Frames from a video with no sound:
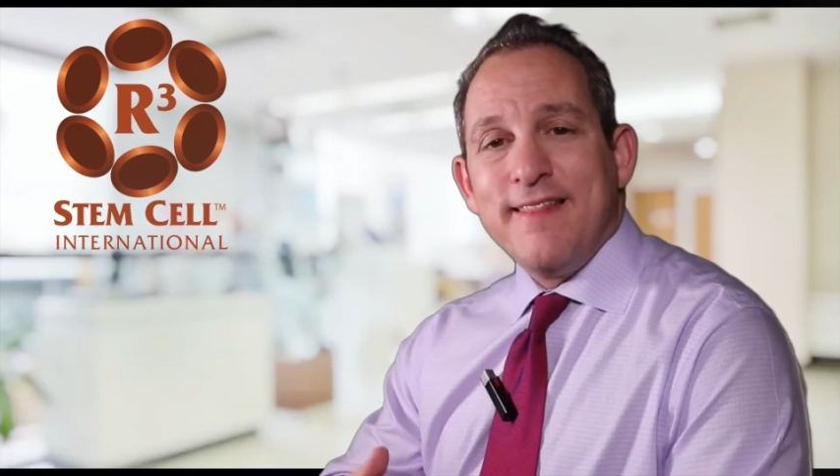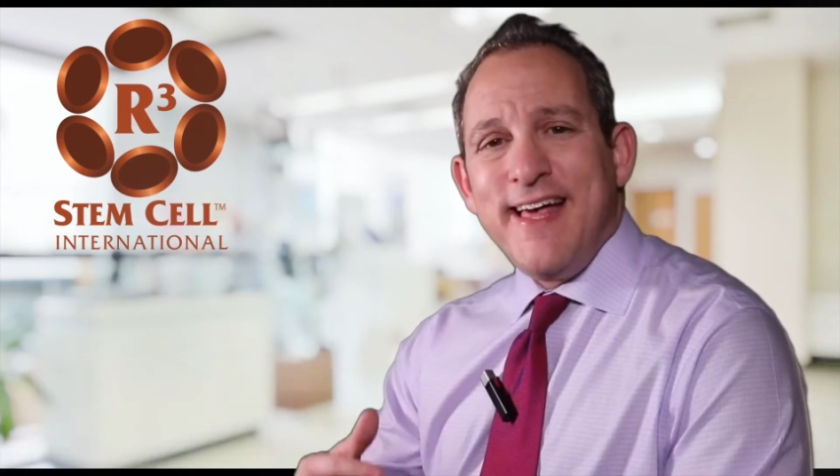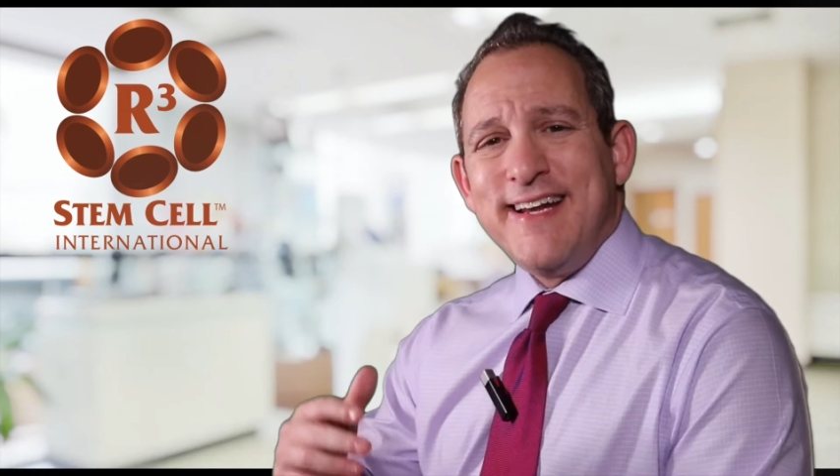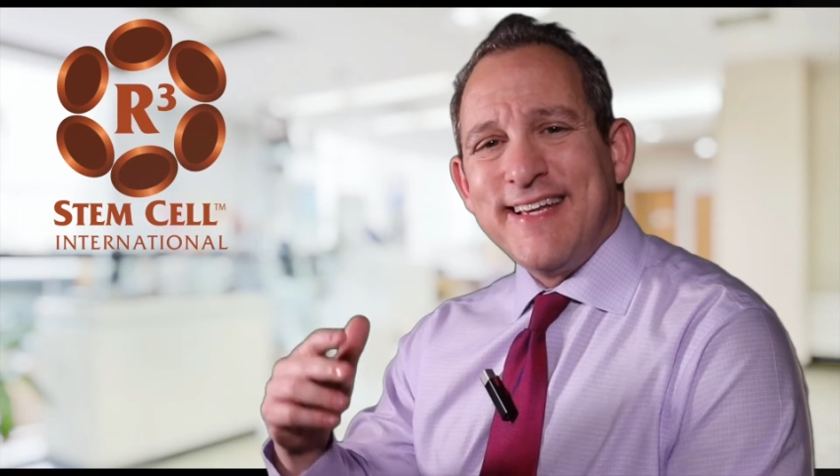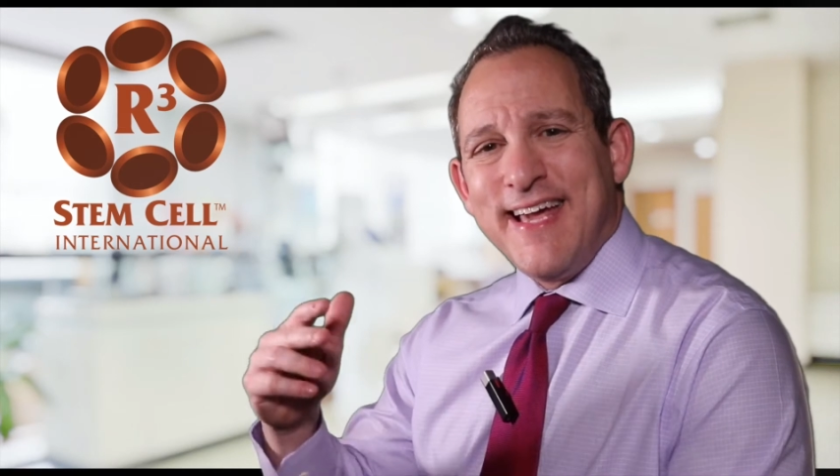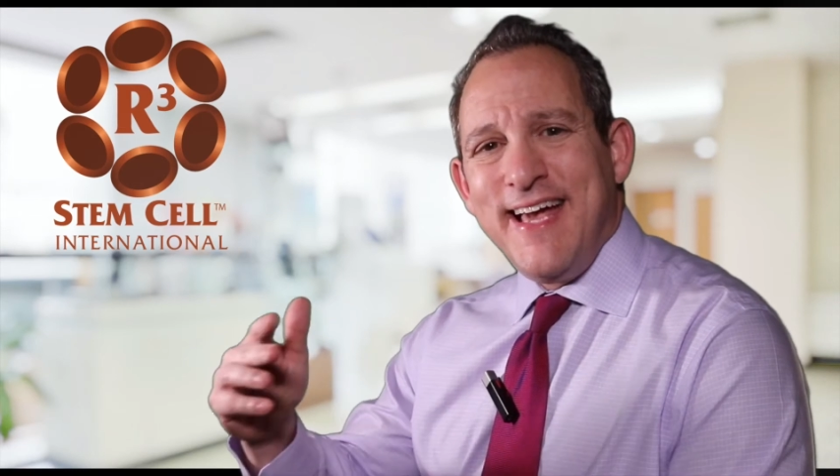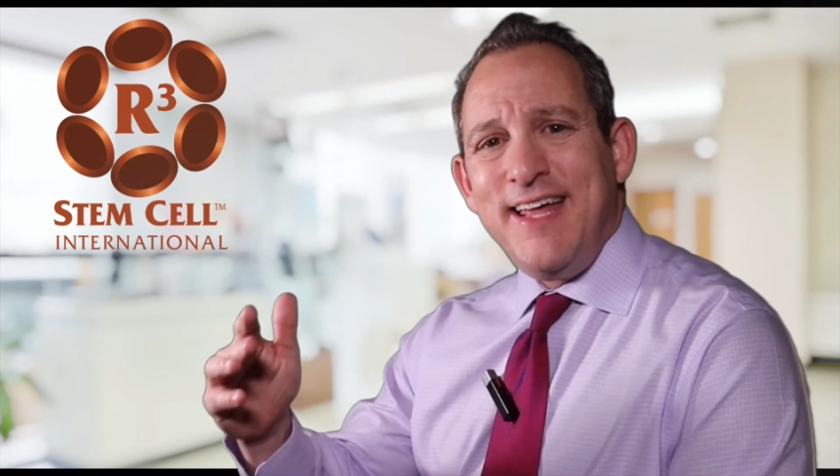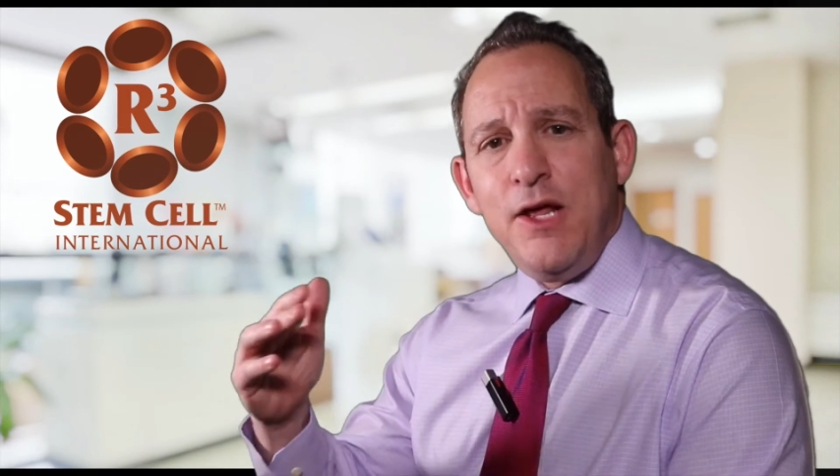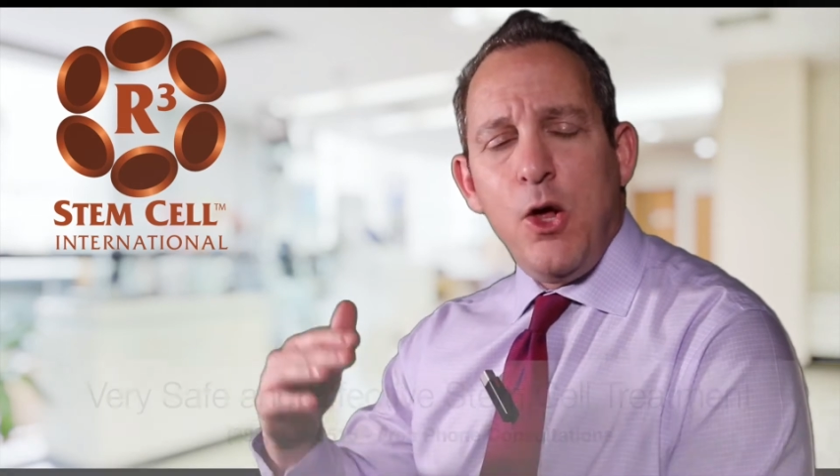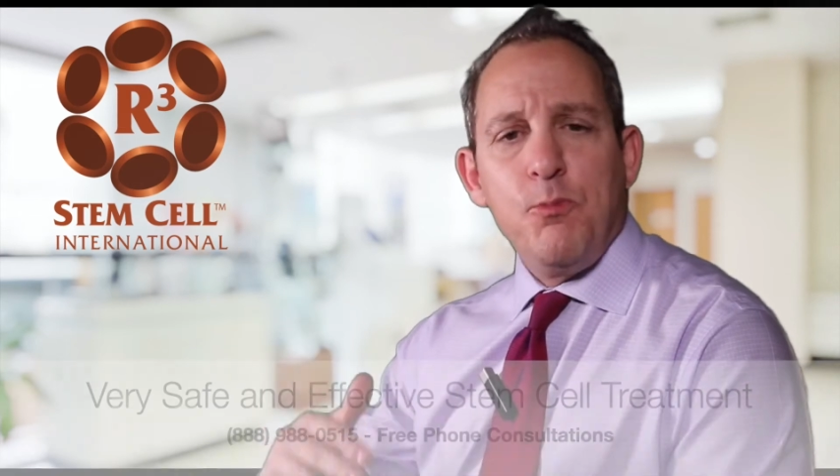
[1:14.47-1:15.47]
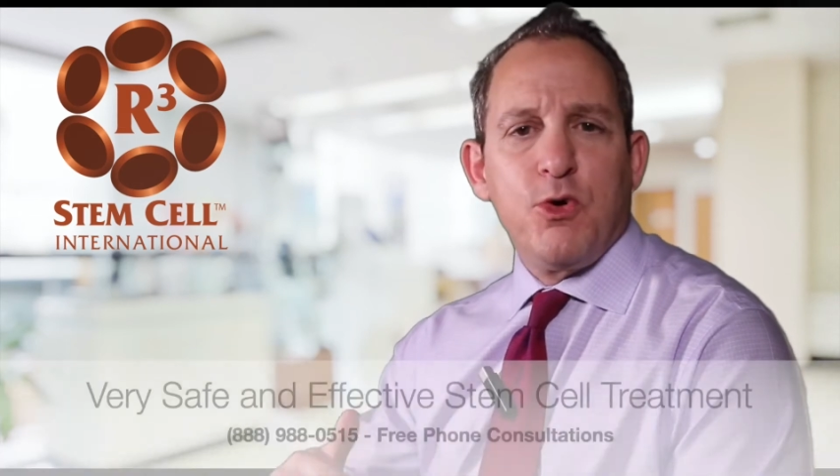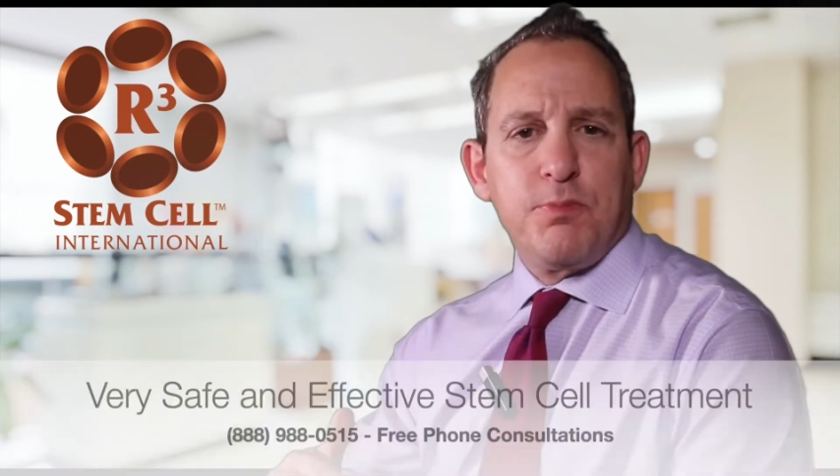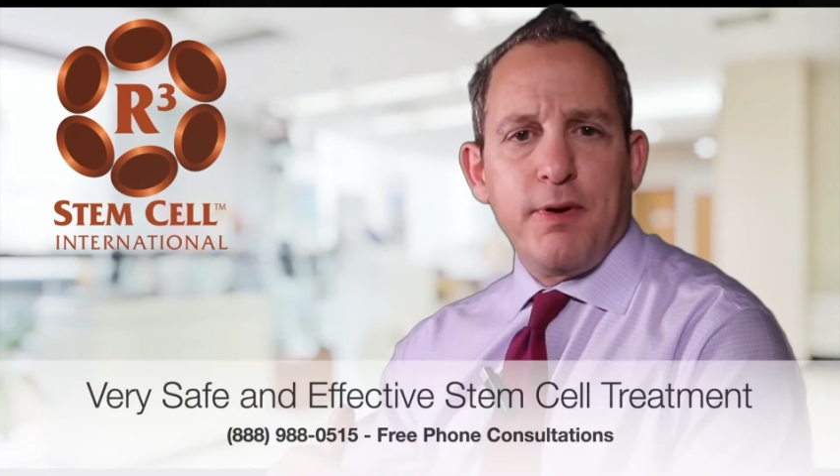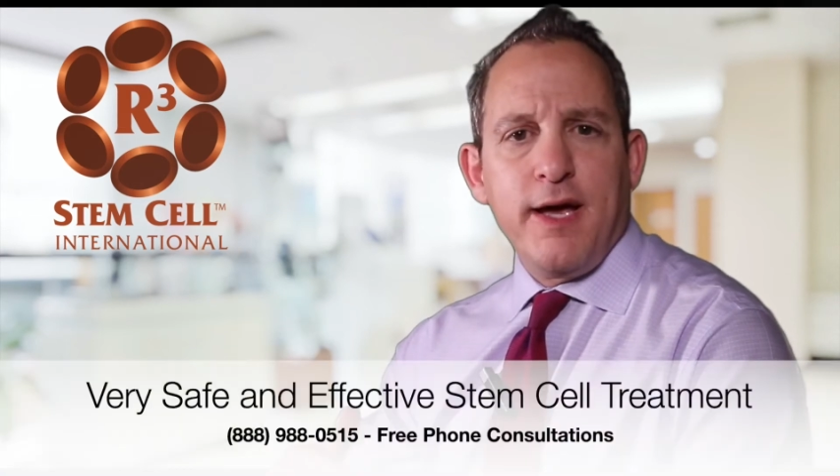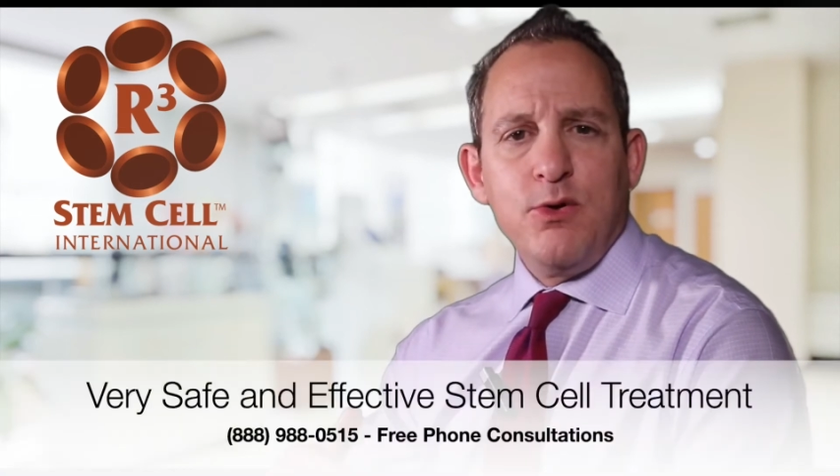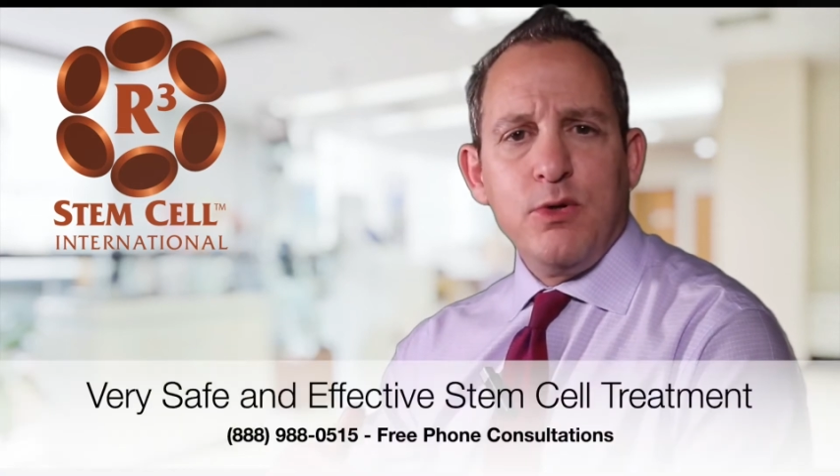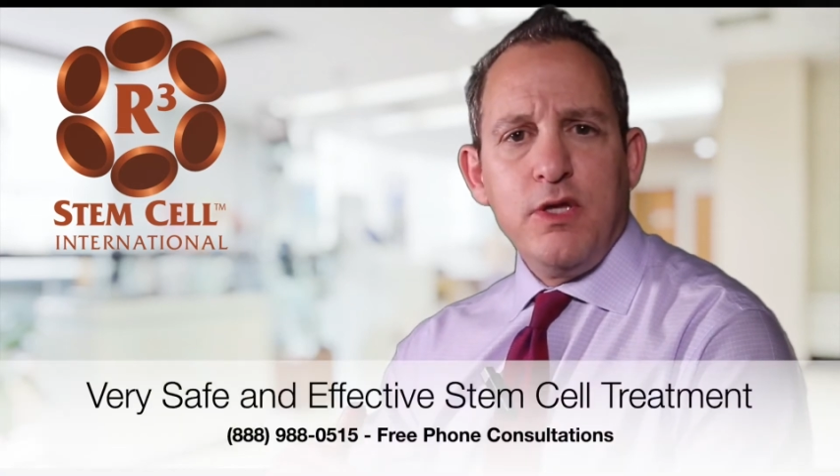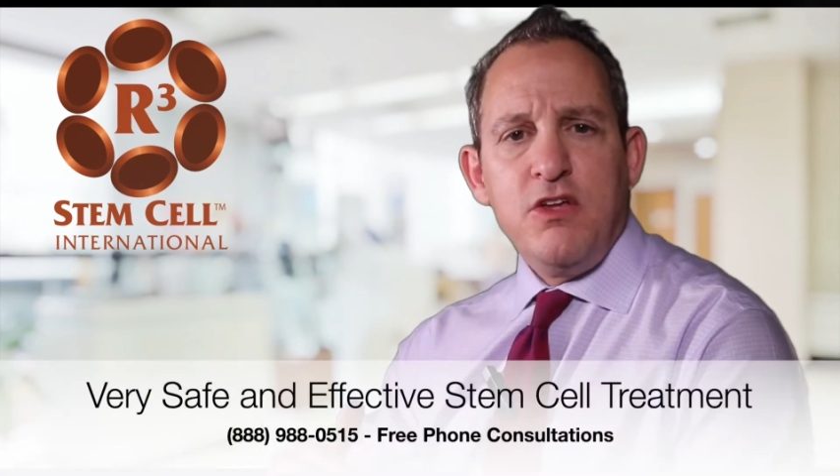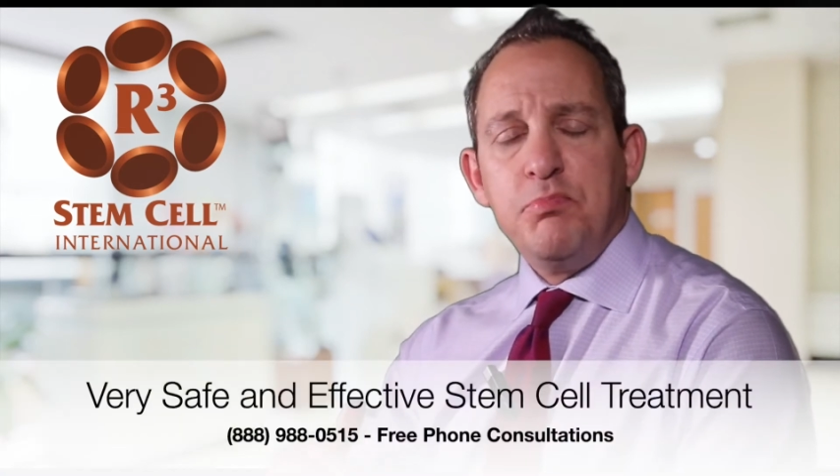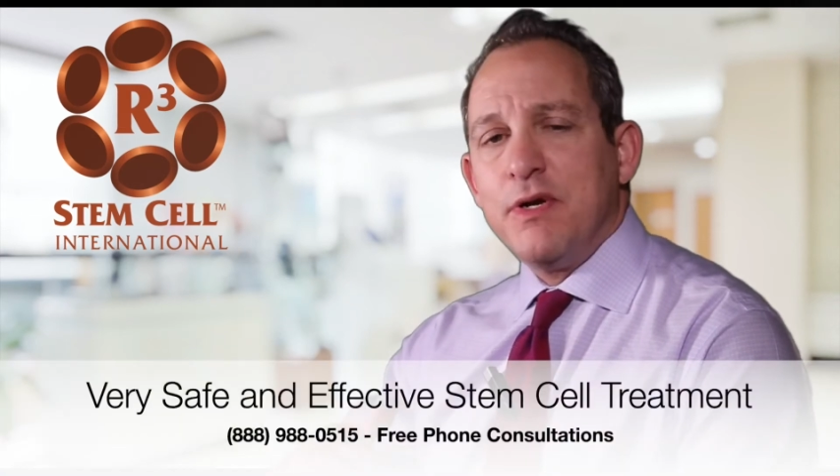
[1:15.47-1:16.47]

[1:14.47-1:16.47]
that can help with pain relief,